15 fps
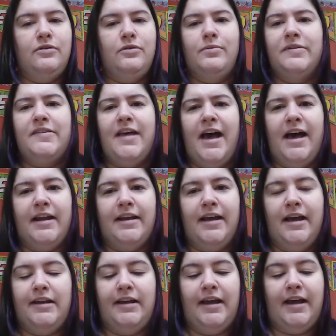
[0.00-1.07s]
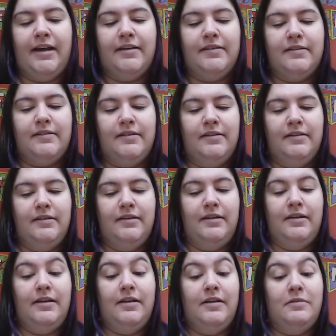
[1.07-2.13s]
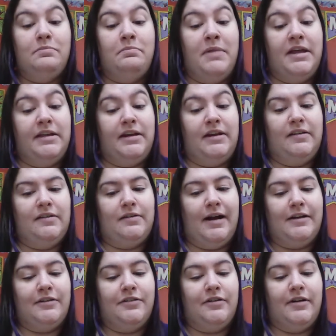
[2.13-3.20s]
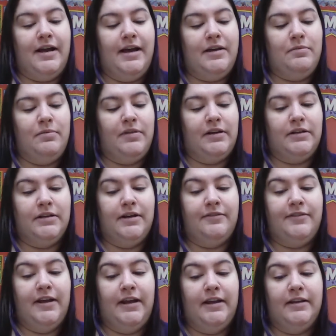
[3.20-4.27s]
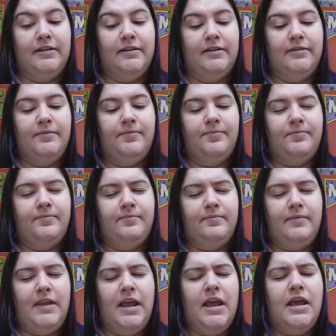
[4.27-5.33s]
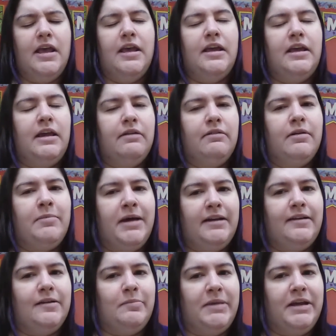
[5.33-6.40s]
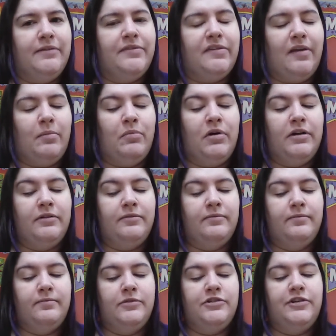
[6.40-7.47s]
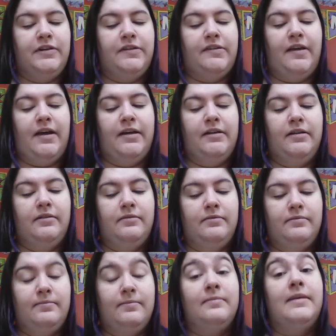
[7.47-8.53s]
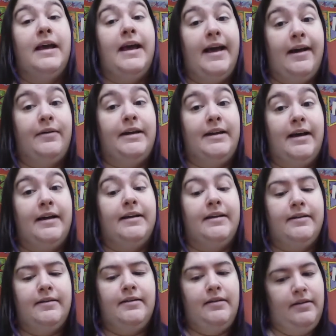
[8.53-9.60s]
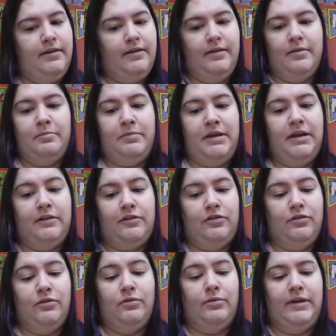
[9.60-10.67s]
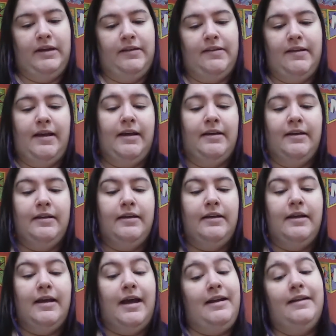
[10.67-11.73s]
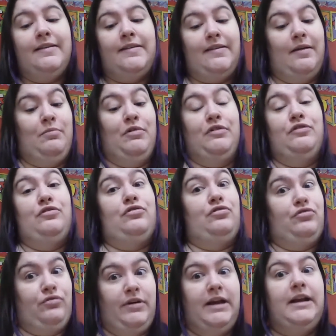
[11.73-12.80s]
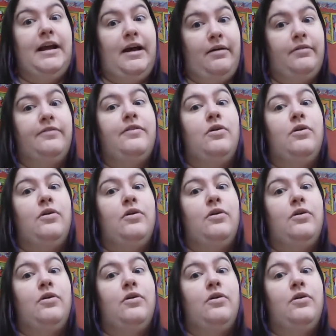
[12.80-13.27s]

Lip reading: Who was that? Eddie asked. Melody scratched her head with a gloved hand. He reminded me of someone, she said. Howie nodded. Me too, he said, and it's someone straight out of